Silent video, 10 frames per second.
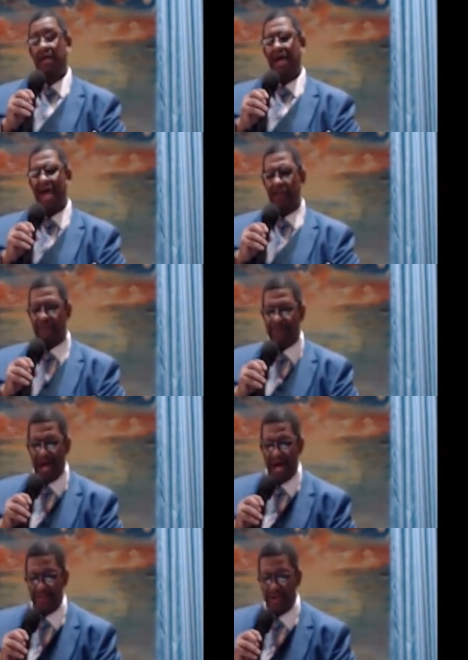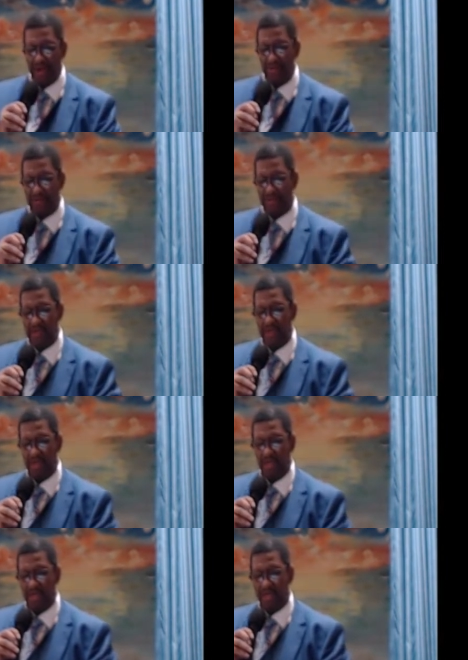And fathers,
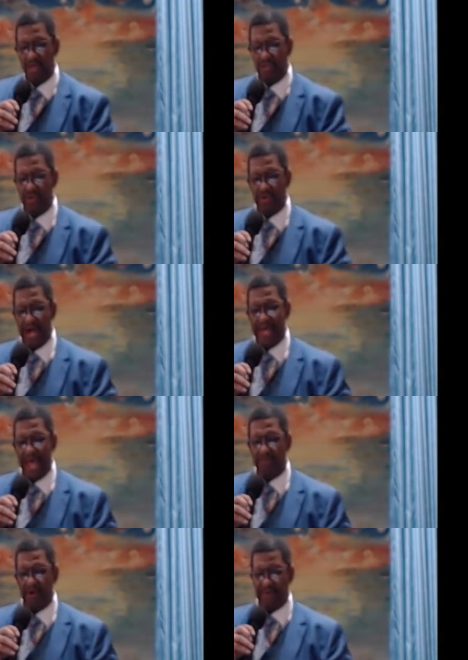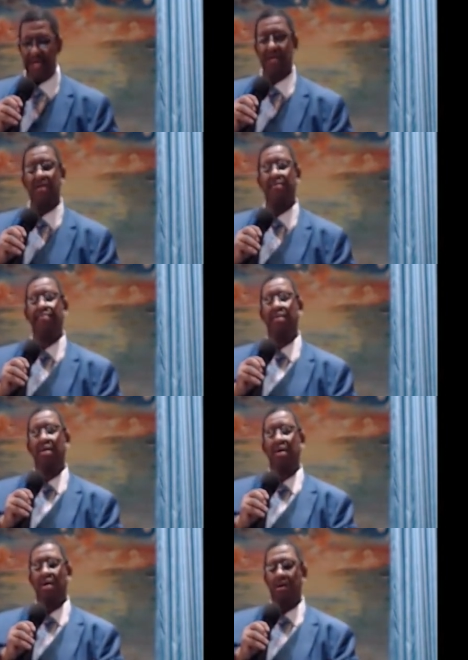do not aggravate
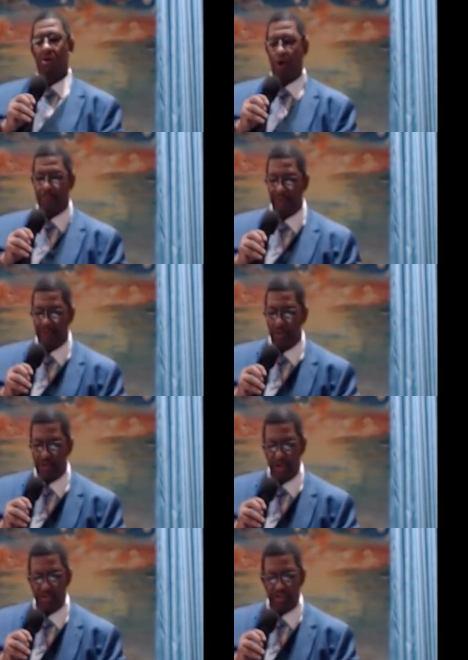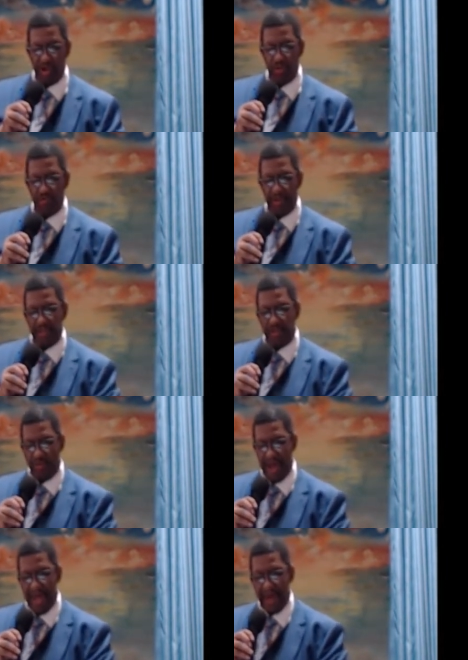or provoke your children to
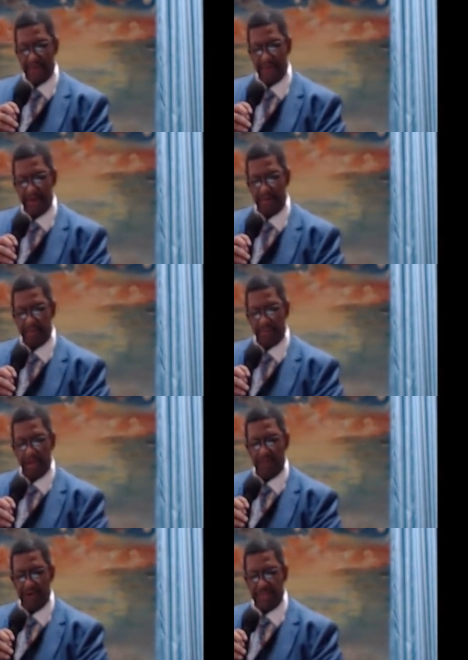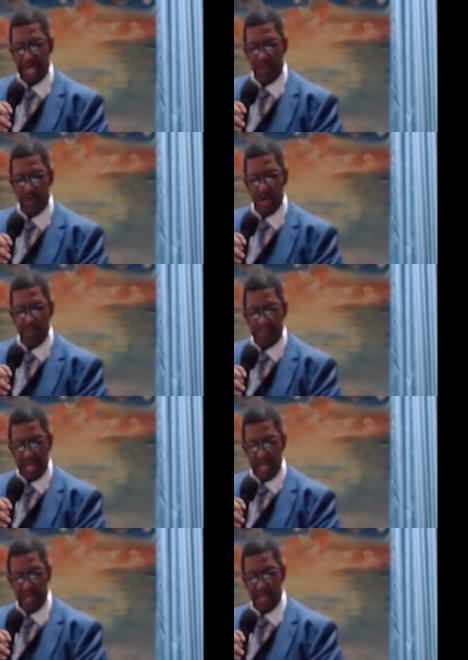wrath, for they will
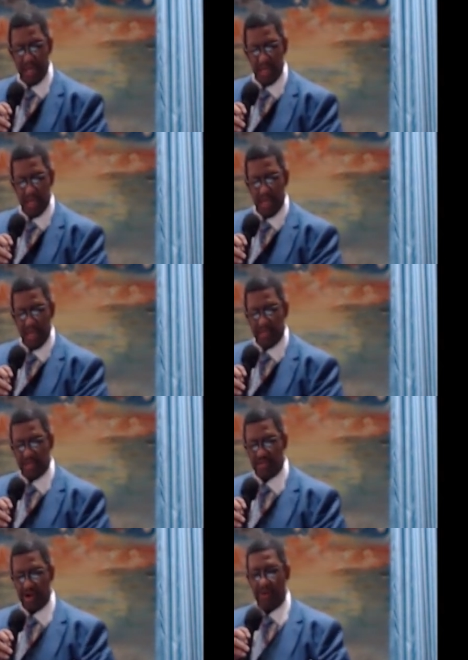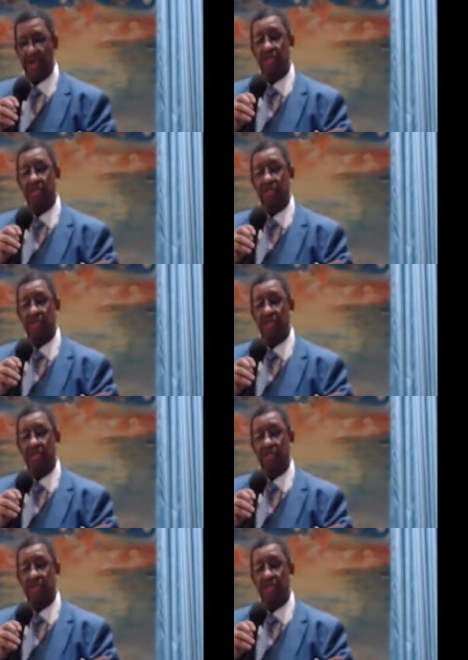be discouraged.